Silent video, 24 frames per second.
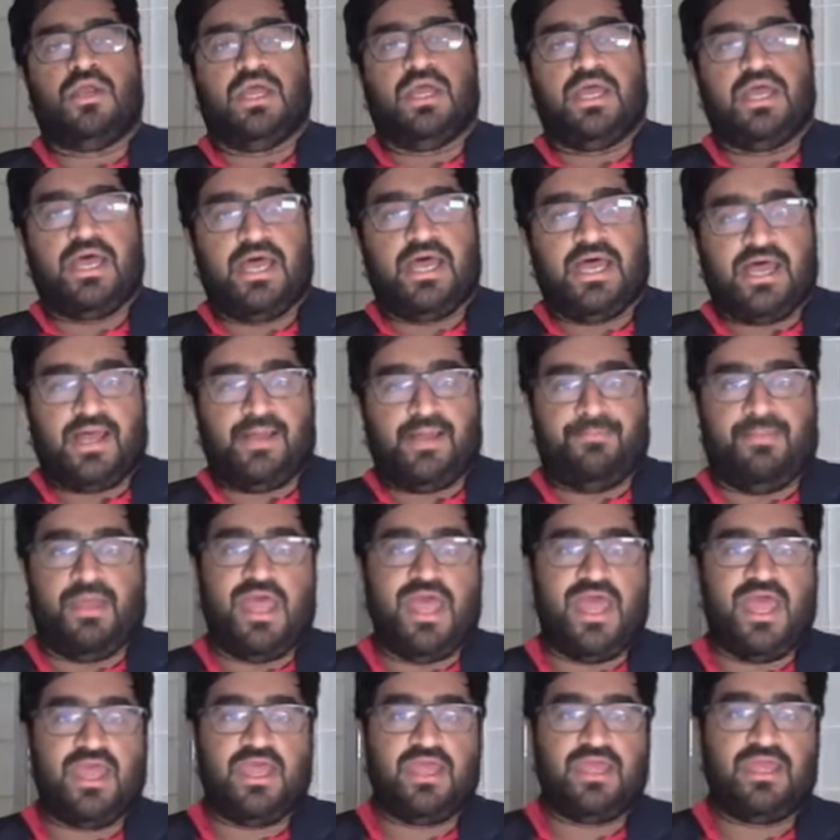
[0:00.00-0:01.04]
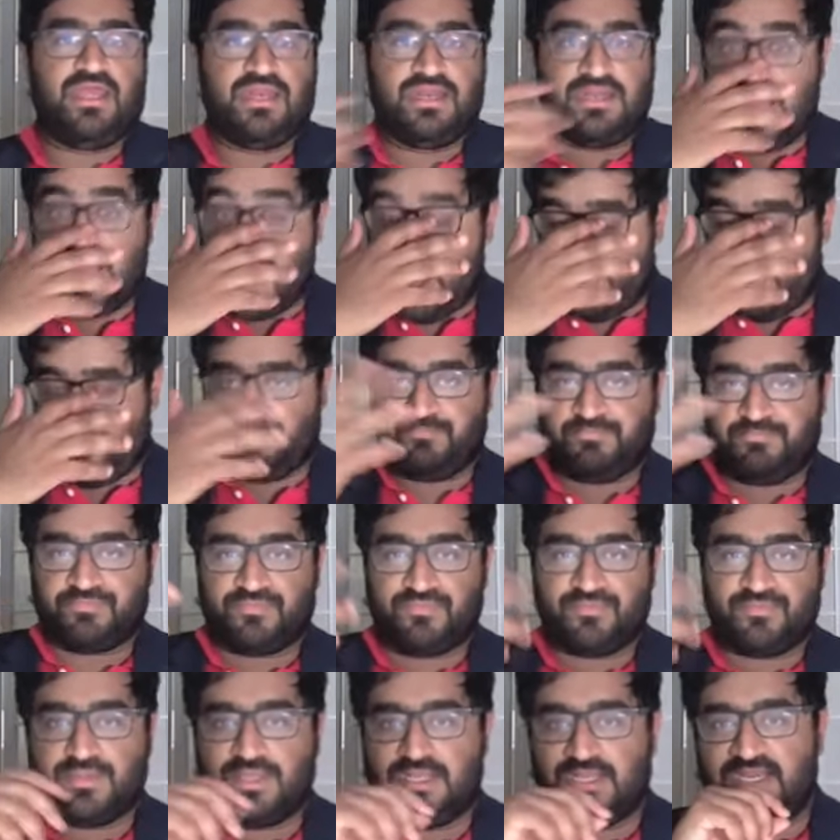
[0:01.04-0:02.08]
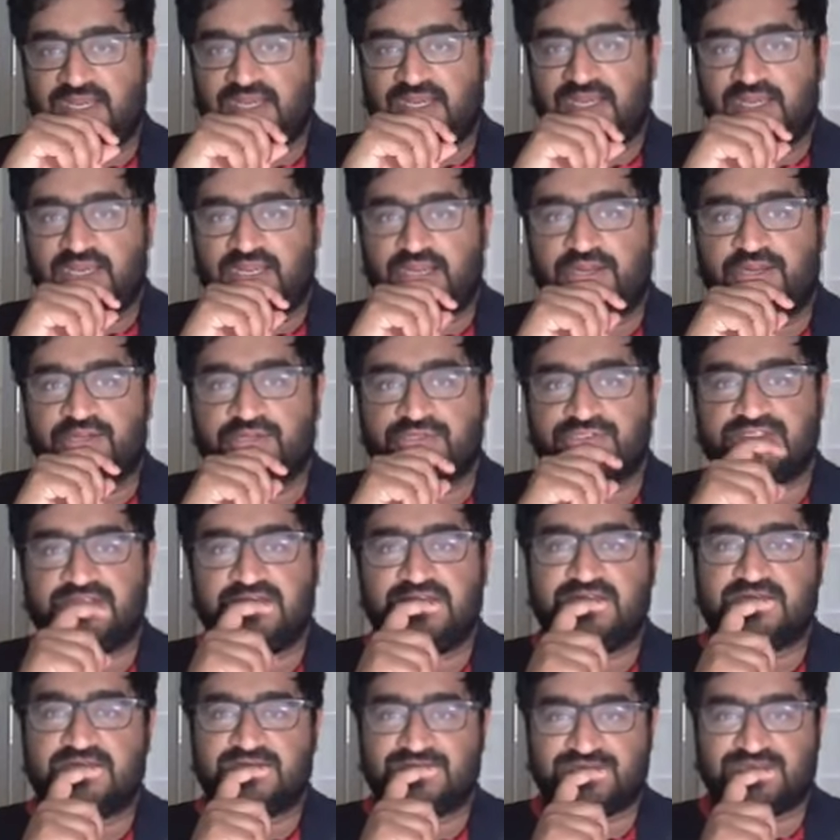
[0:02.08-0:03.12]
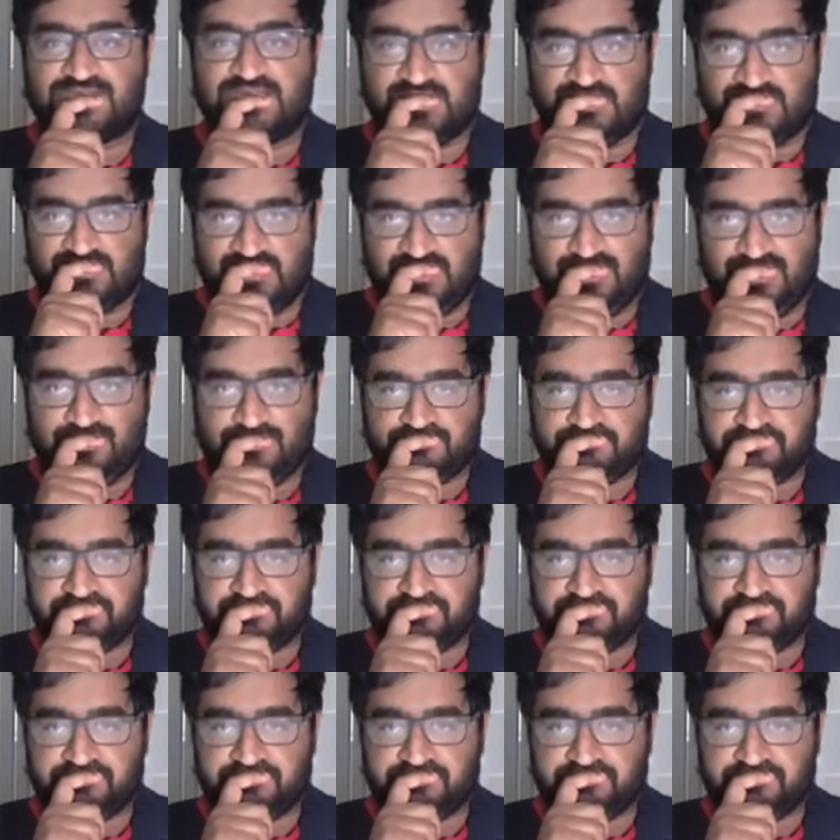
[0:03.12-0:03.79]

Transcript: Um, now, here's the interesting thing.